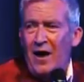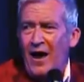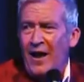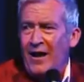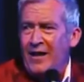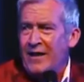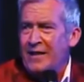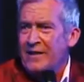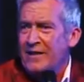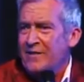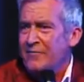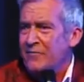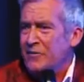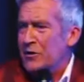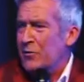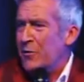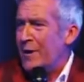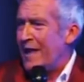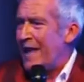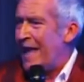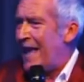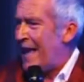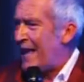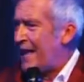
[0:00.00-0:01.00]
I didn't even know
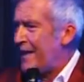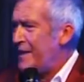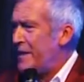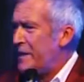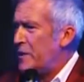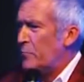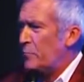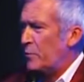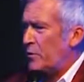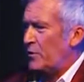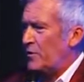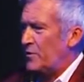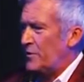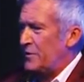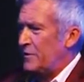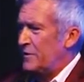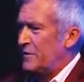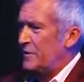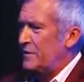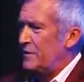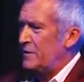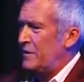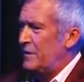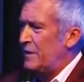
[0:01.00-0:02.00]
I had nipples.
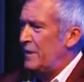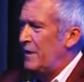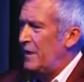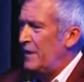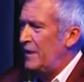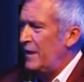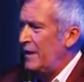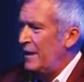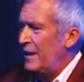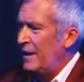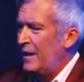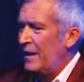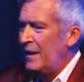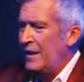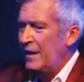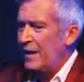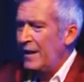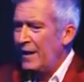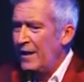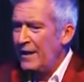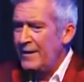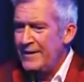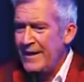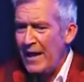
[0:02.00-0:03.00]

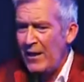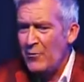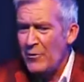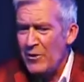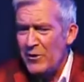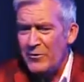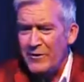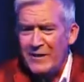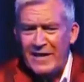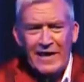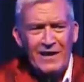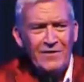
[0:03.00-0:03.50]
Now I only